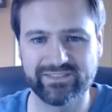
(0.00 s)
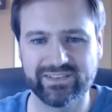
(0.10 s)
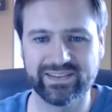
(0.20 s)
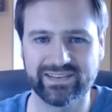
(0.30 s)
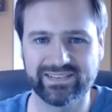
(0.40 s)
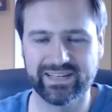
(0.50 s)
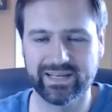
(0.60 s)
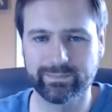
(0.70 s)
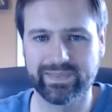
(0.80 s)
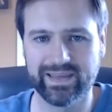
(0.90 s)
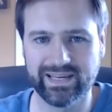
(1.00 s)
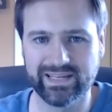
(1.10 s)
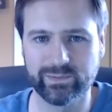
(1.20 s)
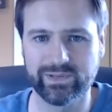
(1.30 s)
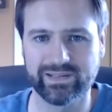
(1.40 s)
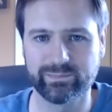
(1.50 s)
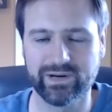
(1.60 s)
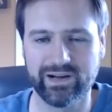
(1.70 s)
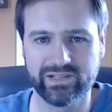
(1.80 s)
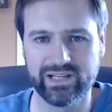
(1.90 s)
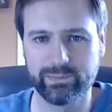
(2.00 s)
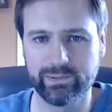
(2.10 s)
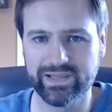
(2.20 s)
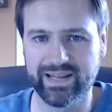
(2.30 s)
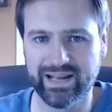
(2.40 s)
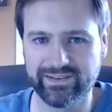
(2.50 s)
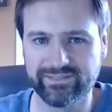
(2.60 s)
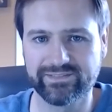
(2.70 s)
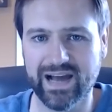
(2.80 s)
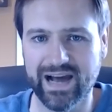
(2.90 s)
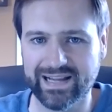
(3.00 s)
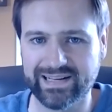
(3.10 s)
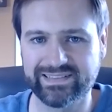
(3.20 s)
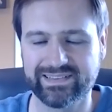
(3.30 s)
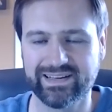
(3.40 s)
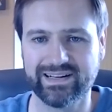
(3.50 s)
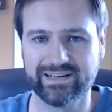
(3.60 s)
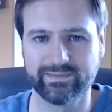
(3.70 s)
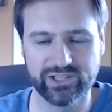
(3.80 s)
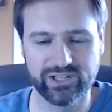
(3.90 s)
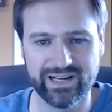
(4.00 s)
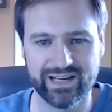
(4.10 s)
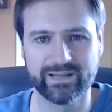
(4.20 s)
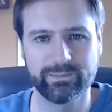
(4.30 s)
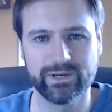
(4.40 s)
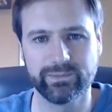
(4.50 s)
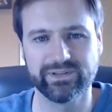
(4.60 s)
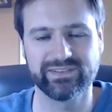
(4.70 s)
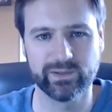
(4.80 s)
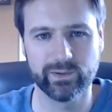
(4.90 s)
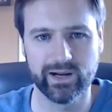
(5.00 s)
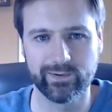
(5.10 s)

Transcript: done the same thing with the private label that I've got, turning on the PPC right